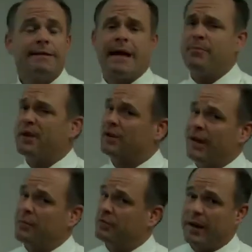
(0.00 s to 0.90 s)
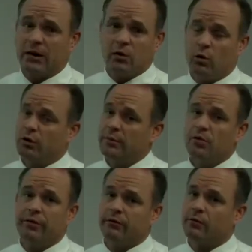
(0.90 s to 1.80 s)
Keeping claims medical only
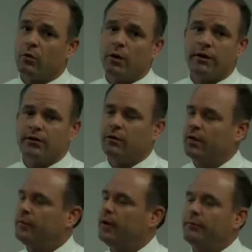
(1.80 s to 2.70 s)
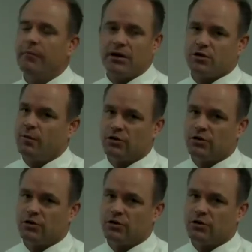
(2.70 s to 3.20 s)
moving forward is going to be a much,